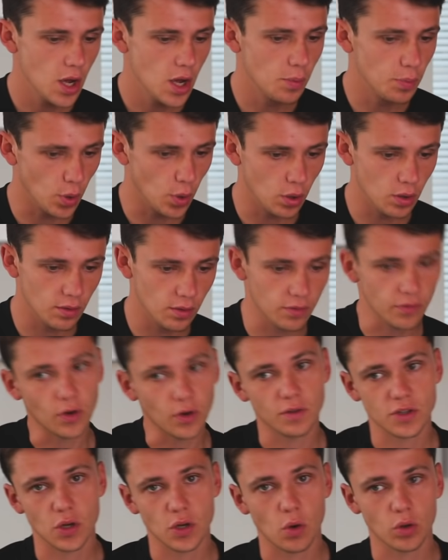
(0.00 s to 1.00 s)
But for
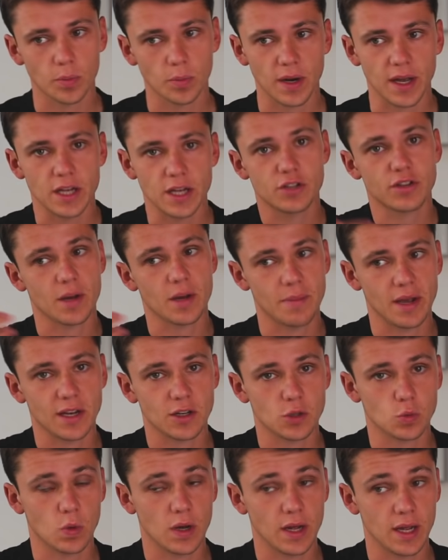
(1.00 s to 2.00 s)
obviously all the players, try and make
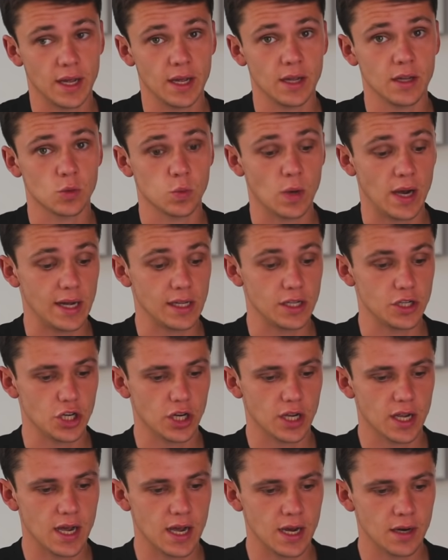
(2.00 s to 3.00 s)
it as wide as
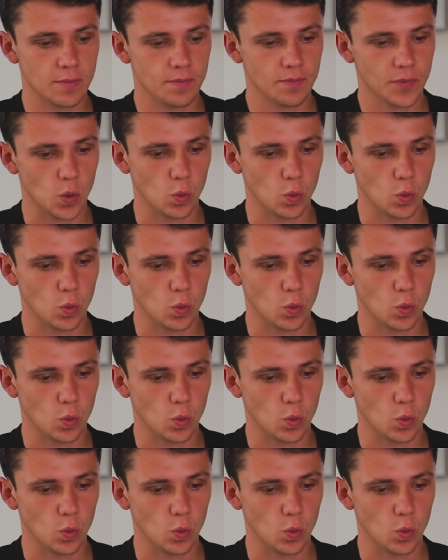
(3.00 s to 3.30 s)
you can,